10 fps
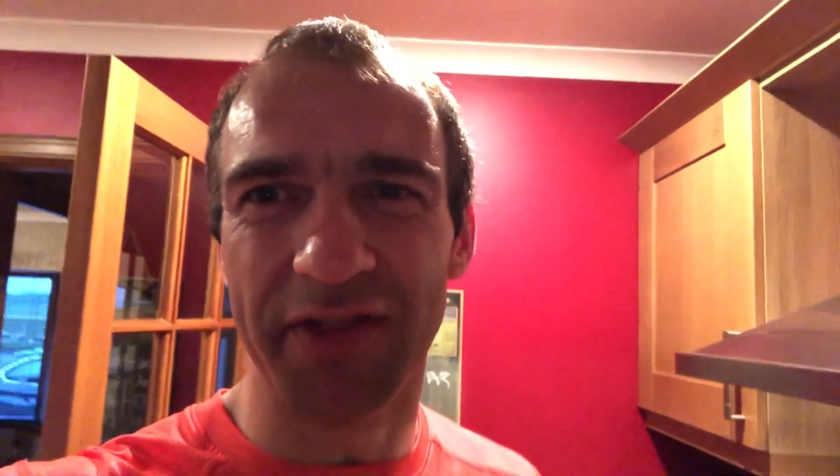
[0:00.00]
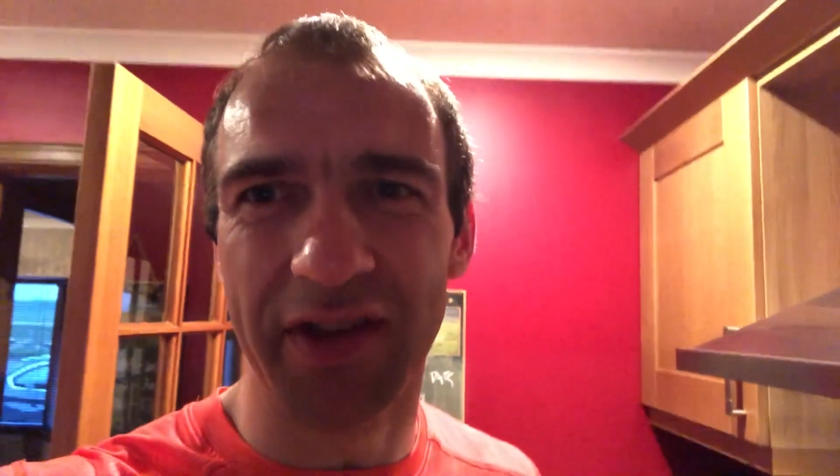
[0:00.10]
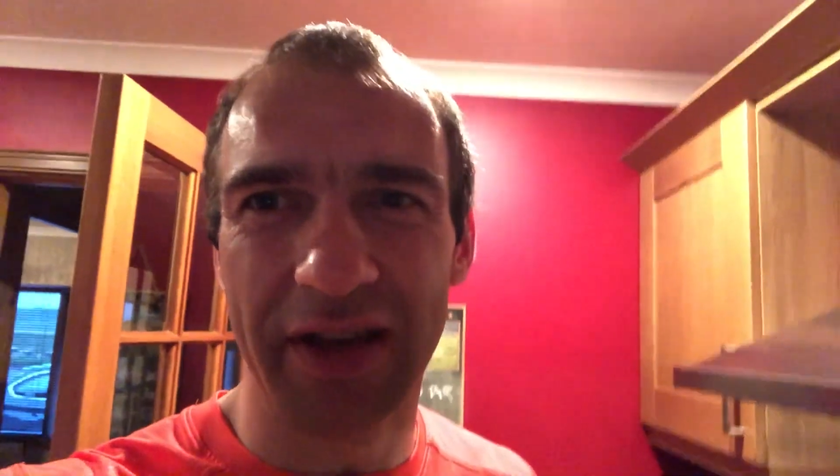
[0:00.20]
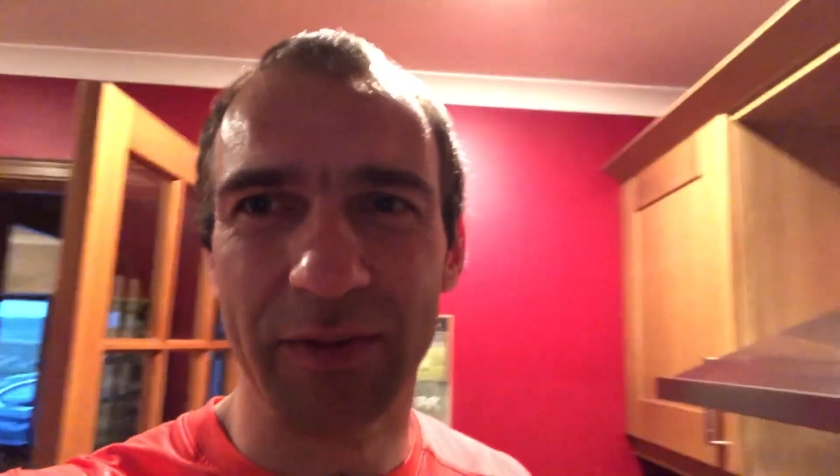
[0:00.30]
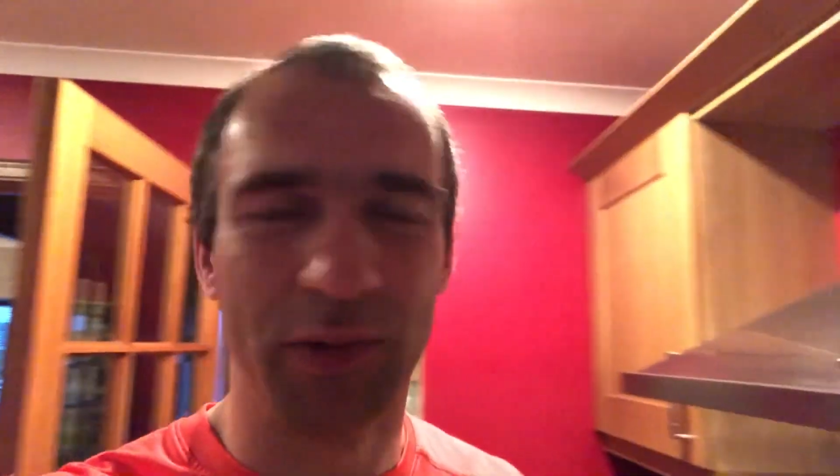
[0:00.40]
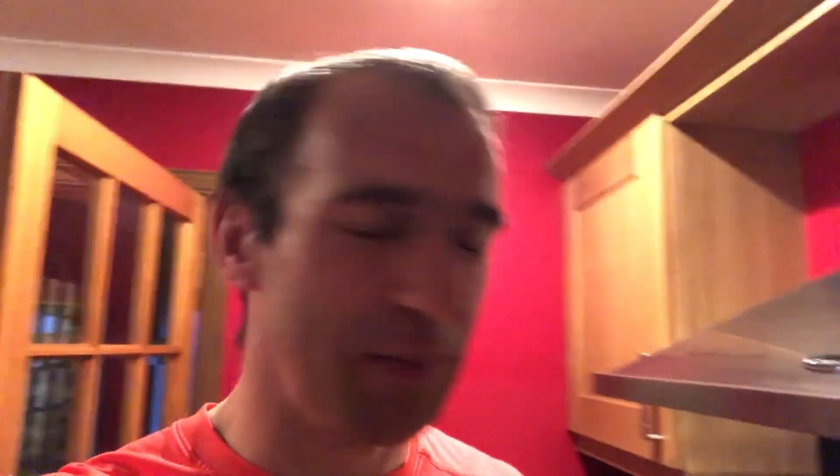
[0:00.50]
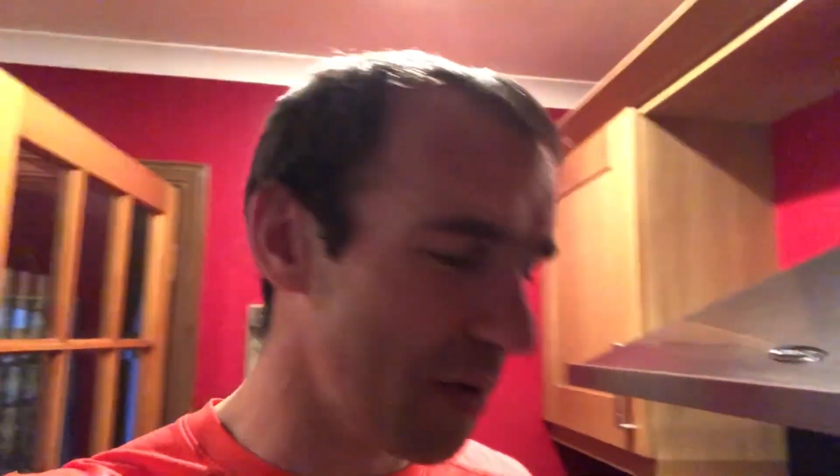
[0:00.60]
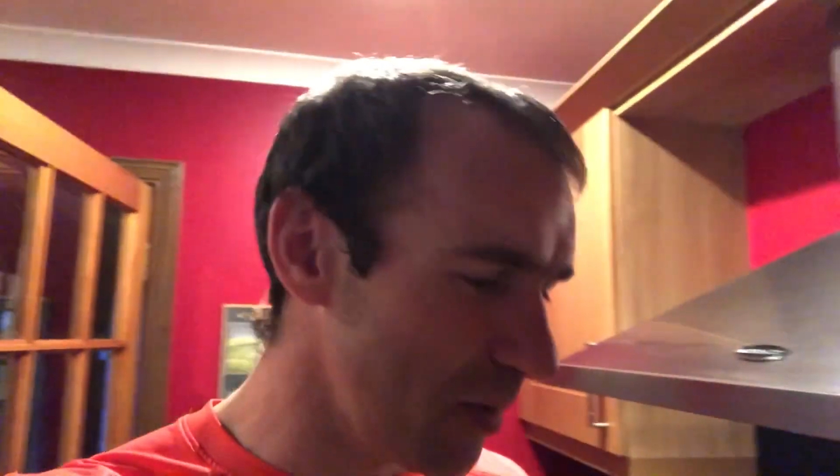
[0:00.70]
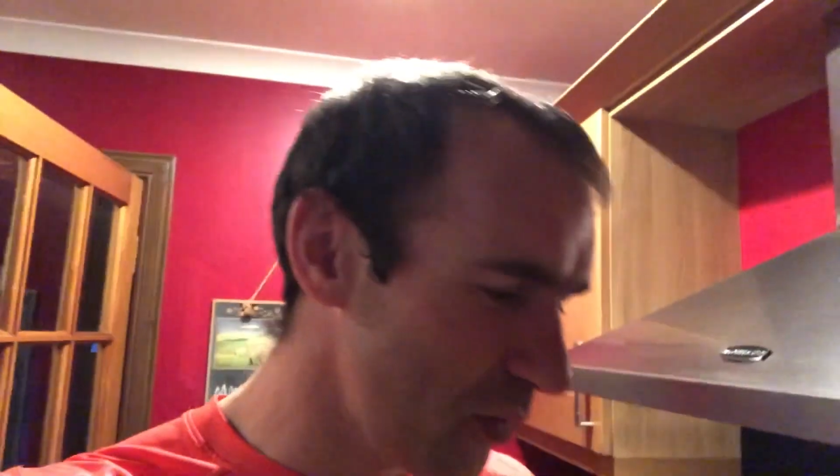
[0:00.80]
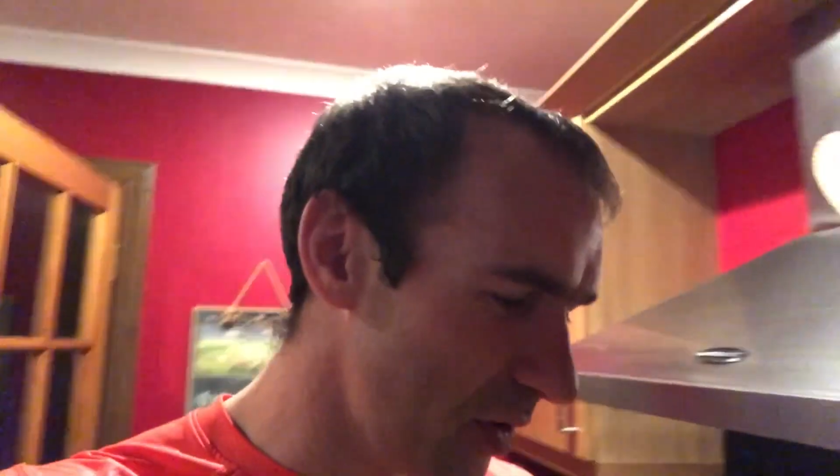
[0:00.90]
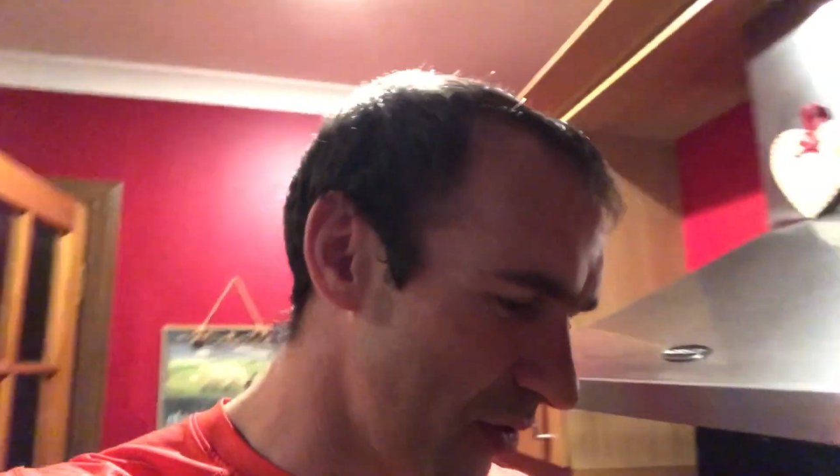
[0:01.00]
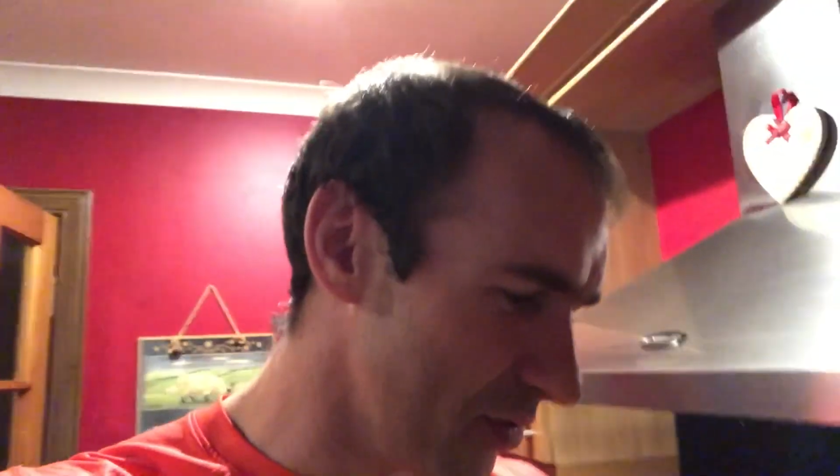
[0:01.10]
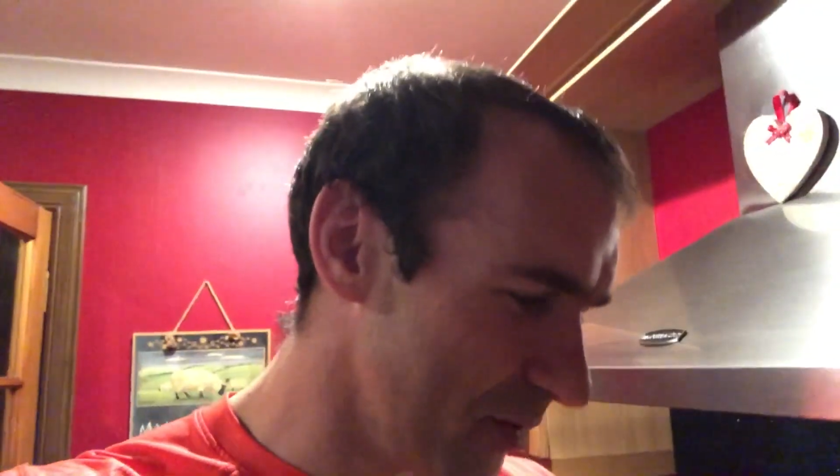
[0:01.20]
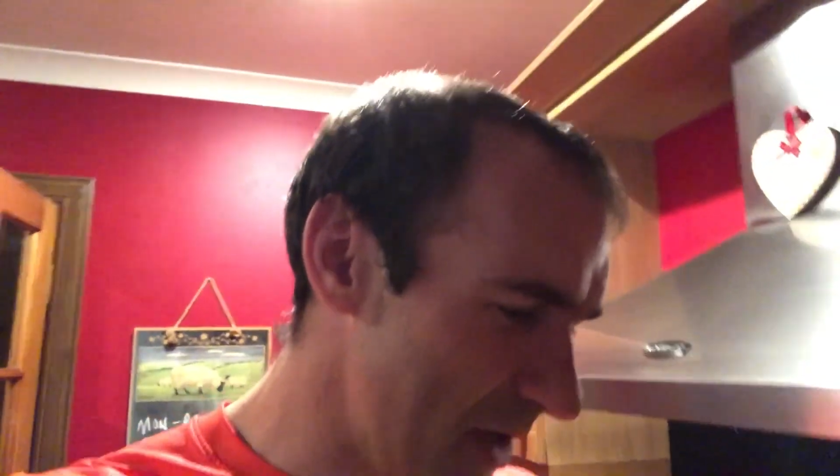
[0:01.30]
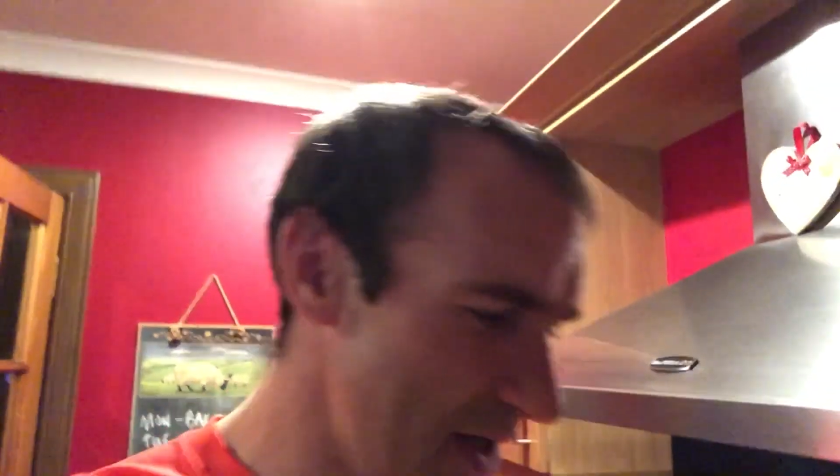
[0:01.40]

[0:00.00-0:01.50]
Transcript: that I probably would have thrown away.